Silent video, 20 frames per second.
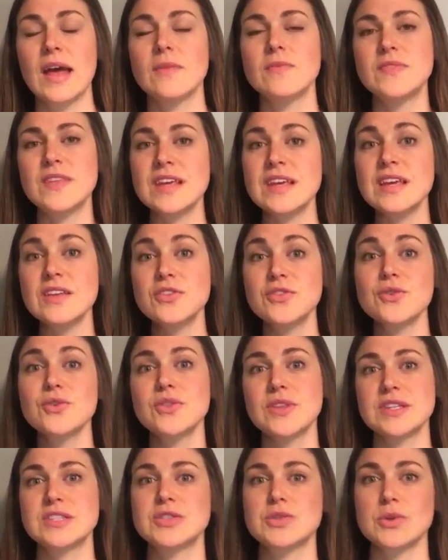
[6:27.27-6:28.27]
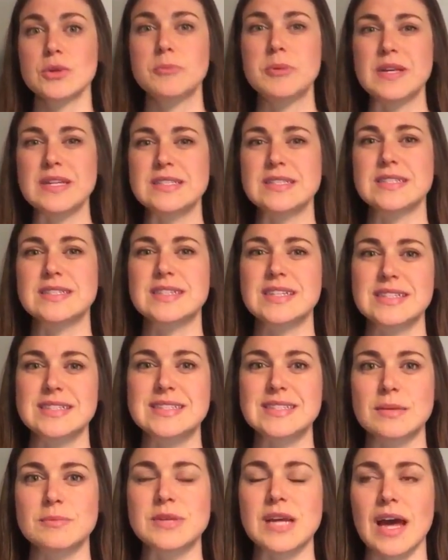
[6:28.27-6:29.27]
Thinking through these three pieces can
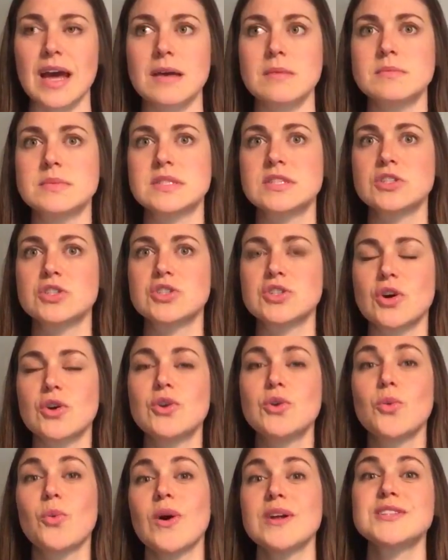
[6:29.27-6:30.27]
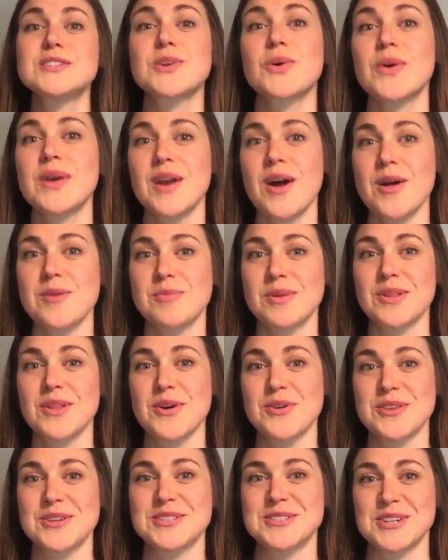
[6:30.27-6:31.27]
sometimes show you what's going on
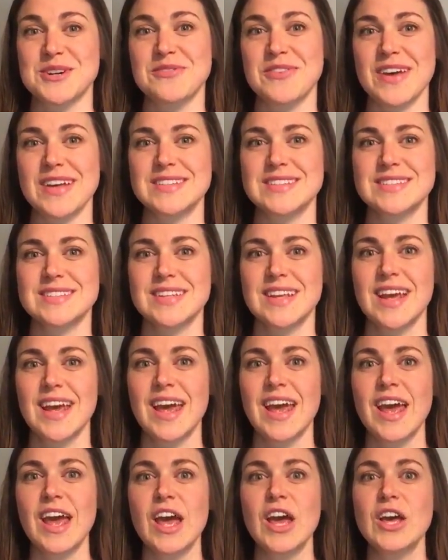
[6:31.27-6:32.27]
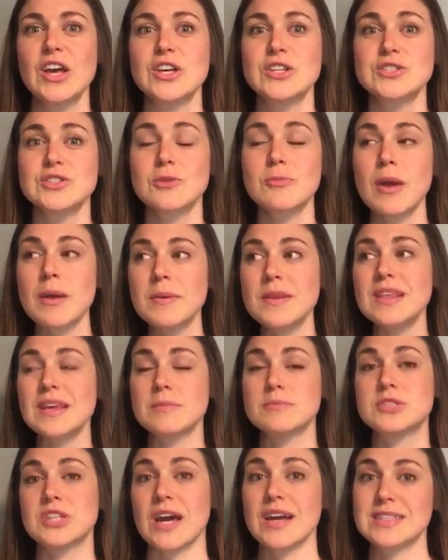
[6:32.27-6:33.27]
below the surface. So maybe the
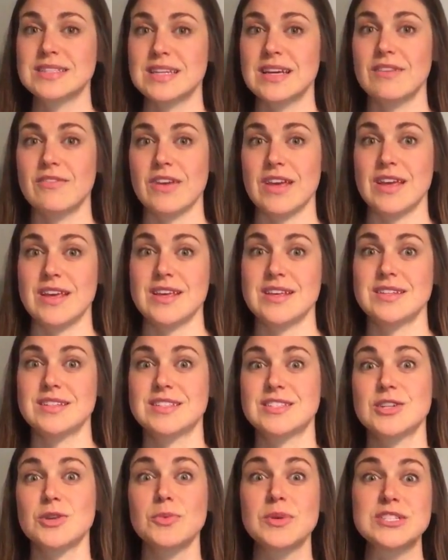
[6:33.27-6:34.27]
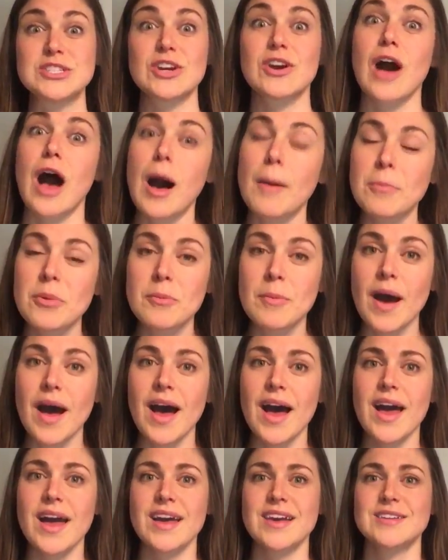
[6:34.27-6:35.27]
objective is to reach a
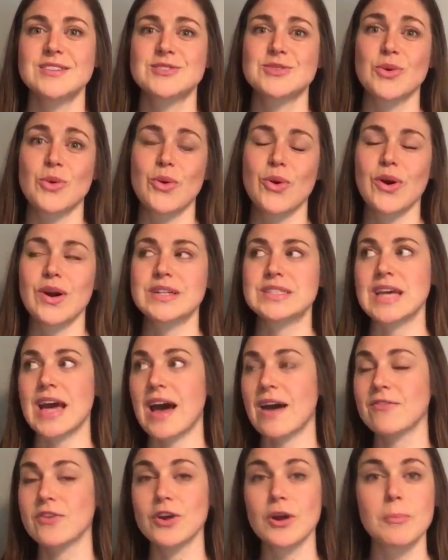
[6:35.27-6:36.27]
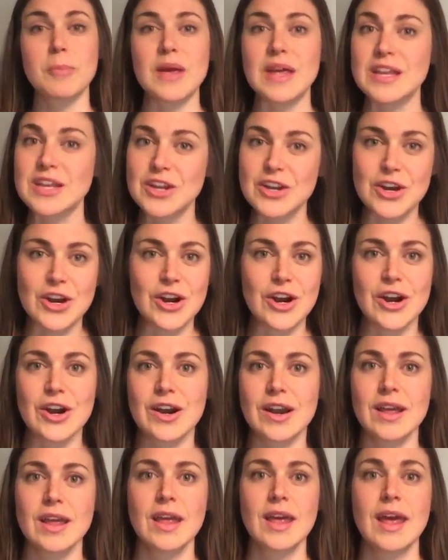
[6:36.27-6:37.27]
compromise or to have your opinion heard.